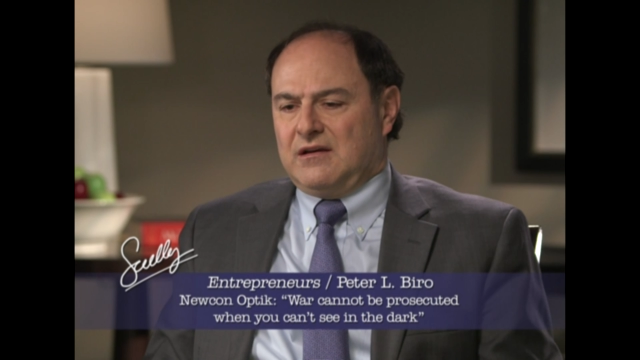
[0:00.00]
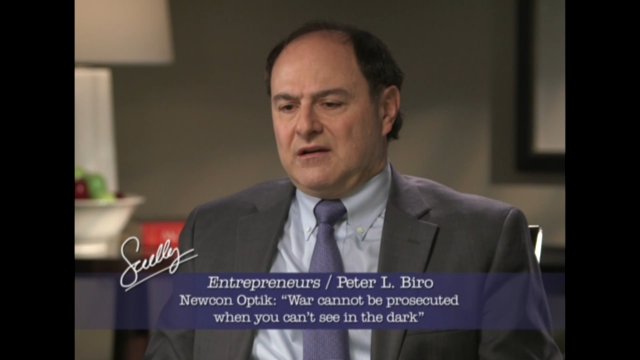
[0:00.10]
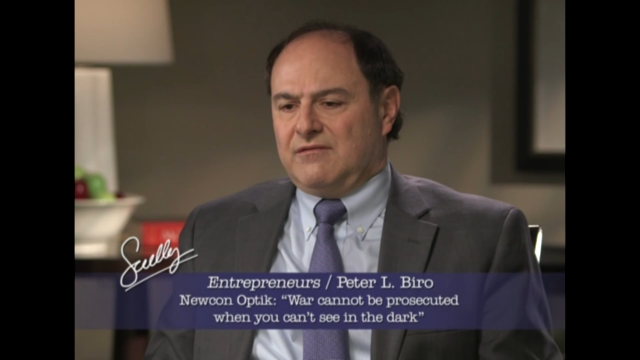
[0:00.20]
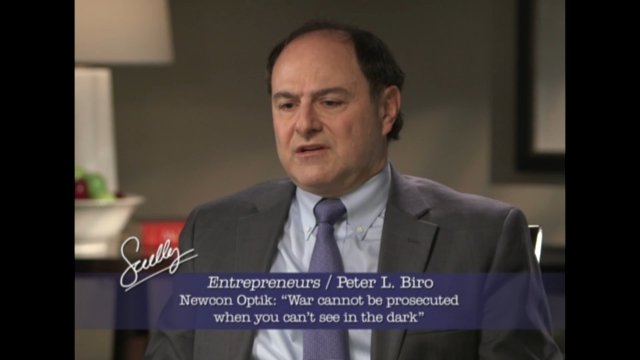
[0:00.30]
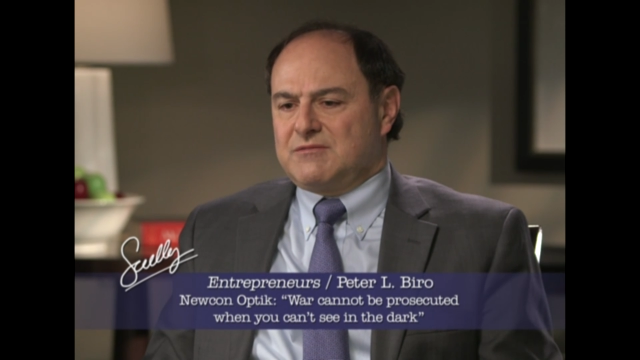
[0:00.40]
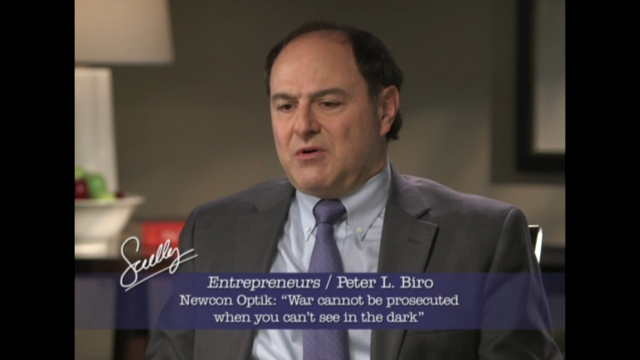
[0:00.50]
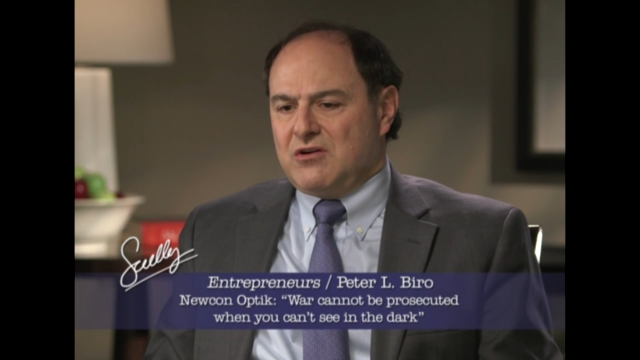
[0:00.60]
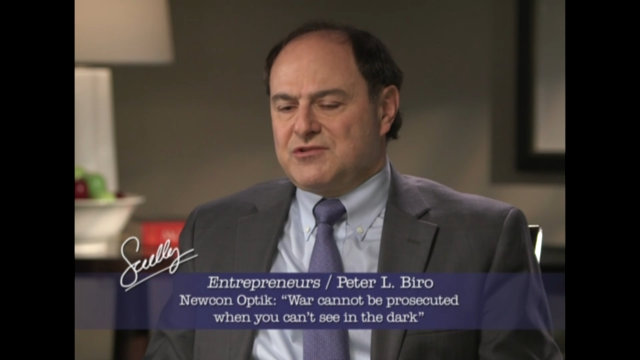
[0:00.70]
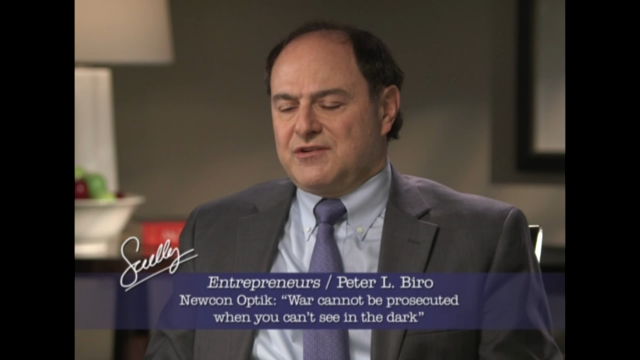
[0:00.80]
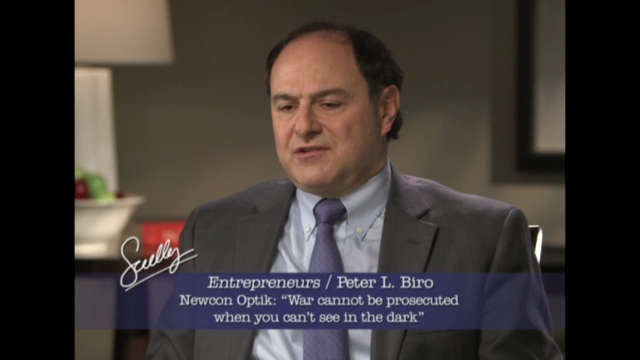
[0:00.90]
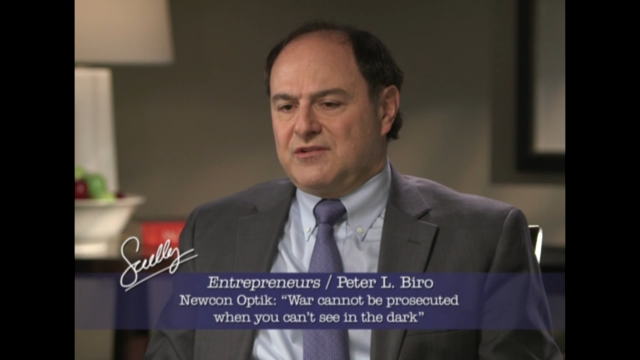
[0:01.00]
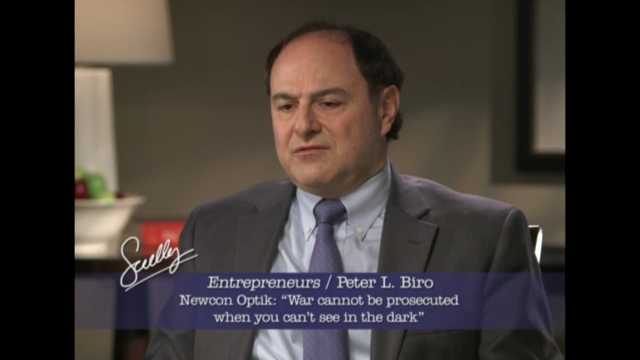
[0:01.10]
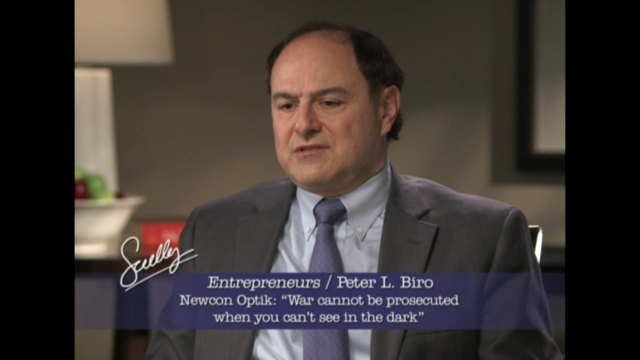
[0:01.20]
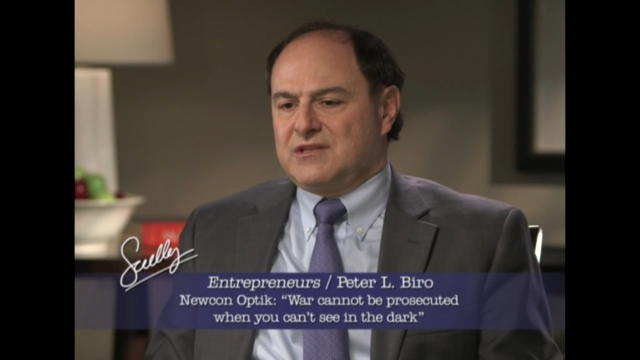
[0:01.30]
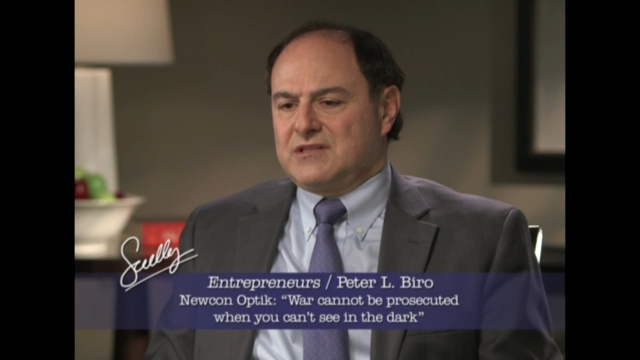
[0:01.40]
of exposure
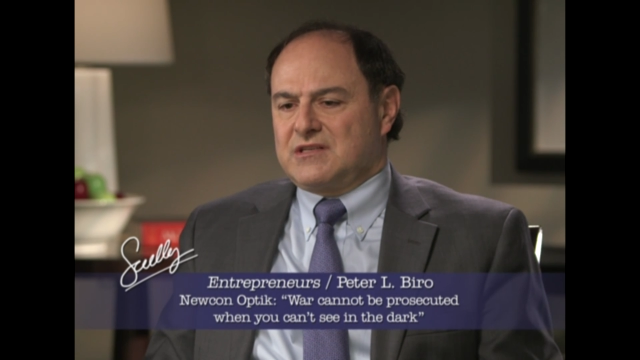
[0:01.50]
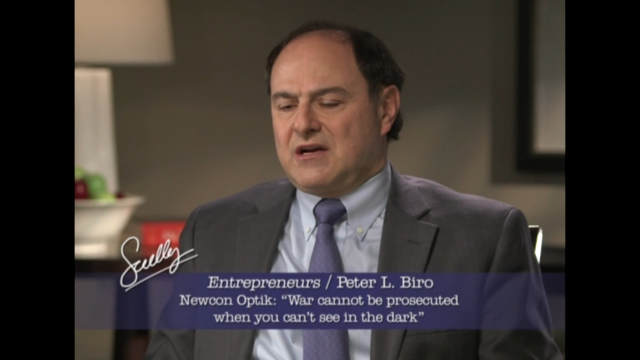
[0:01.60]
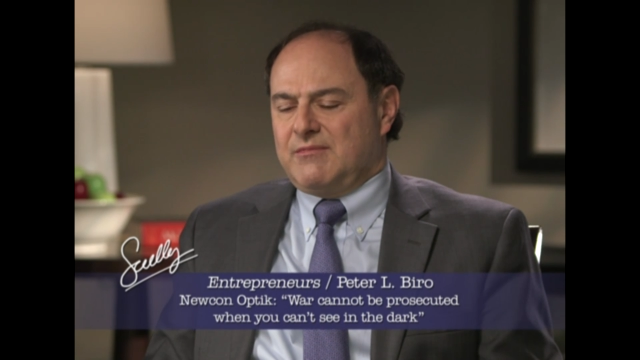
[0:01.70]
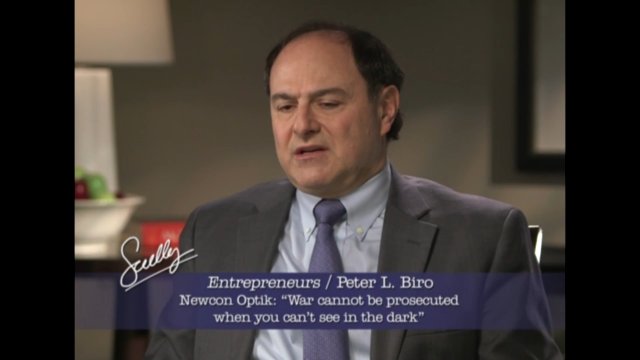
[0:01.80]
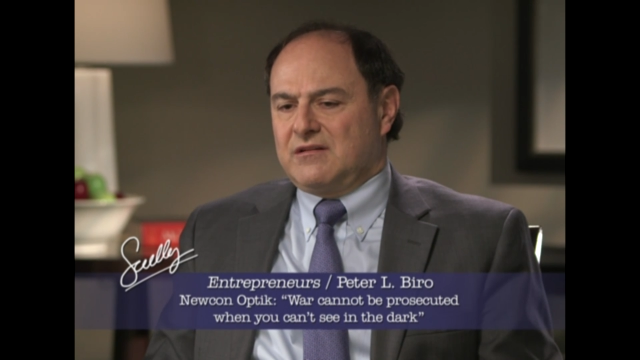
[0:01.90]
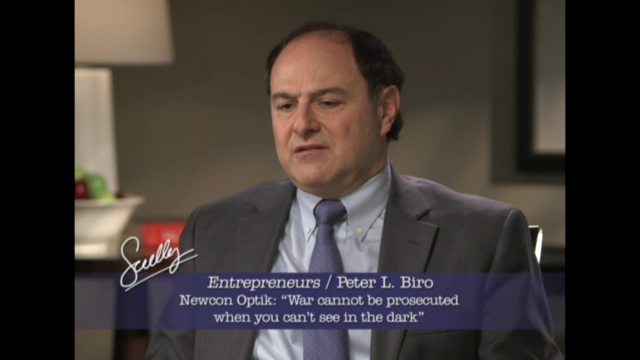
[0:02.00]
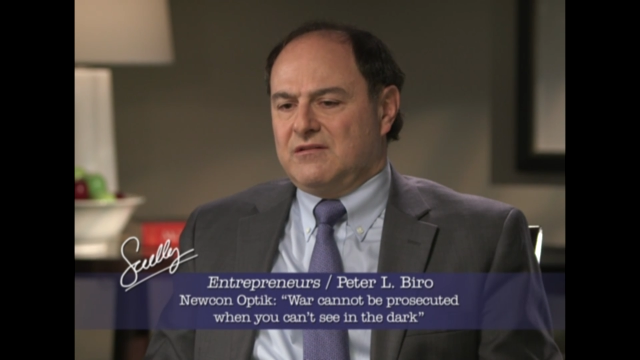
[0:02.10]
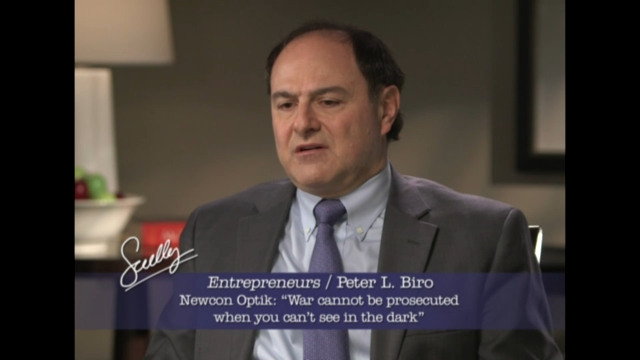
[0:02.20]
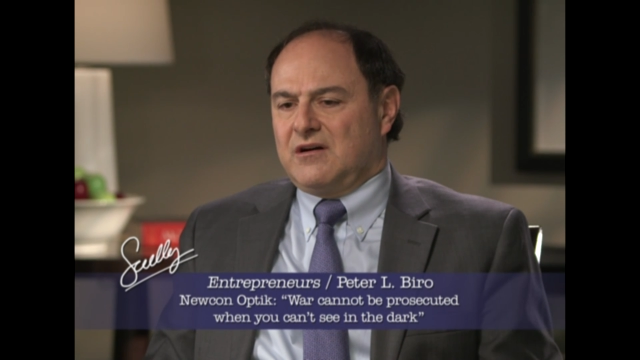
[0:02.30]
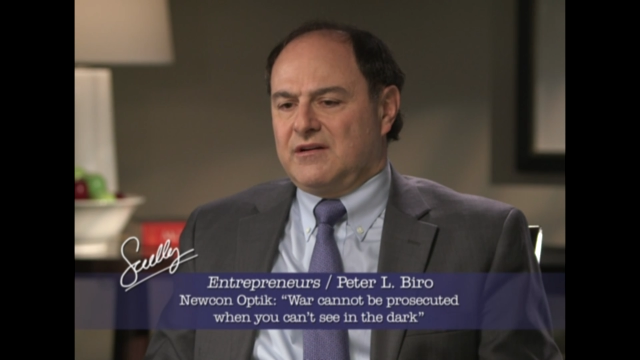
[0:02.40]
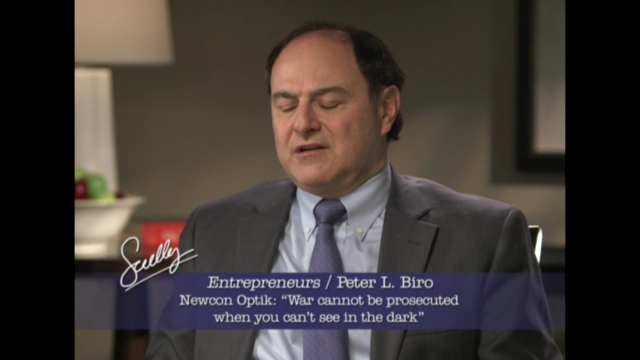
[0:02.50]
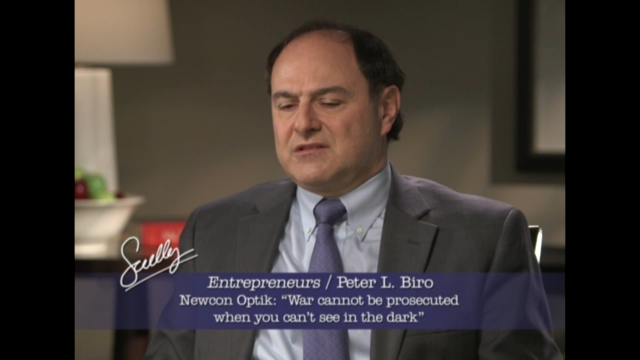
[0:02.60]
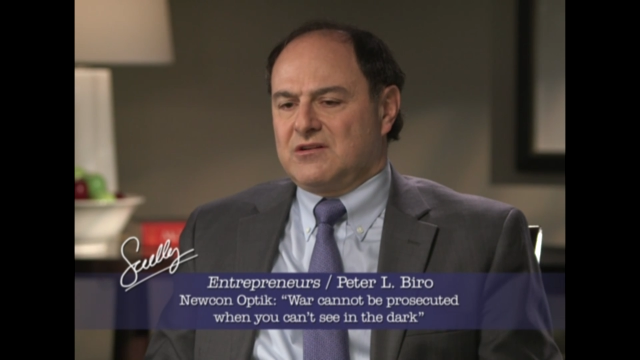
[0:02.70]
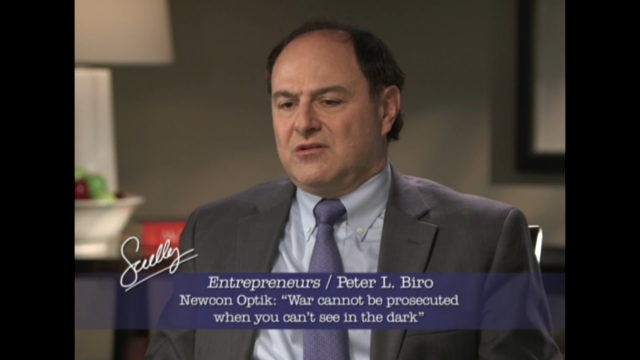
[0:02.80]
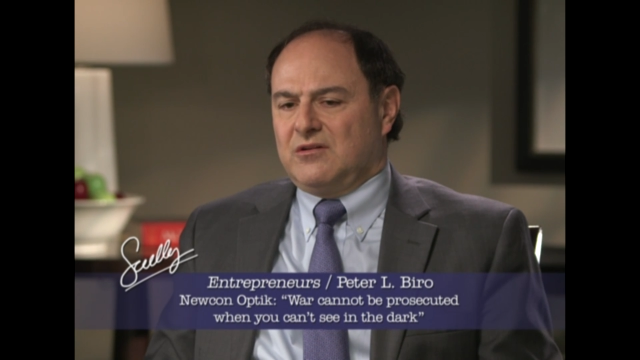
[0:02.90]
to since coming to Newcon,
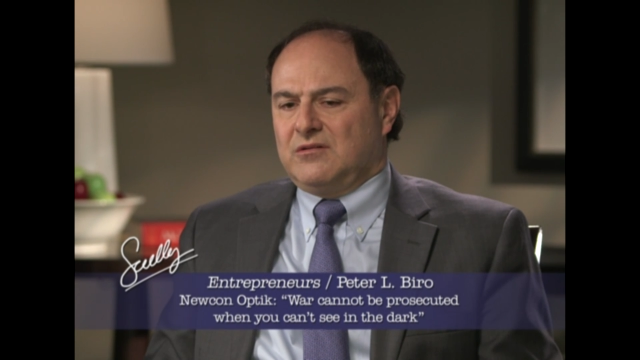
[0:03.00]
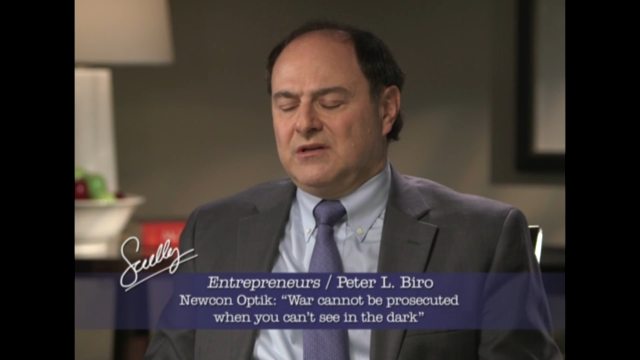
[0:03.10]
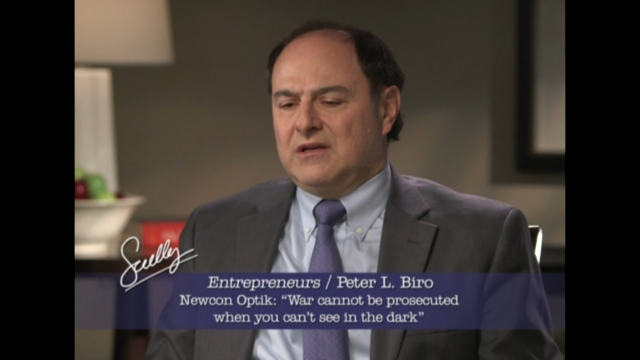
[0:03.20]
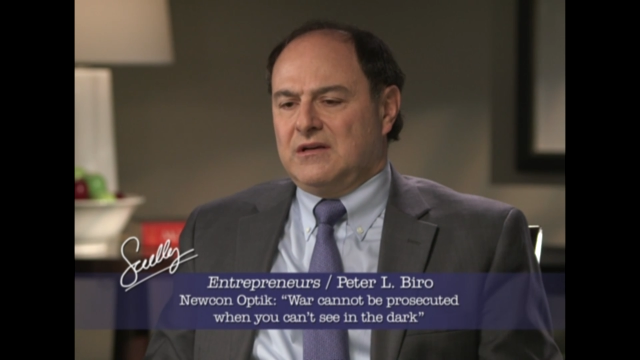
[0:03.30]
is the whole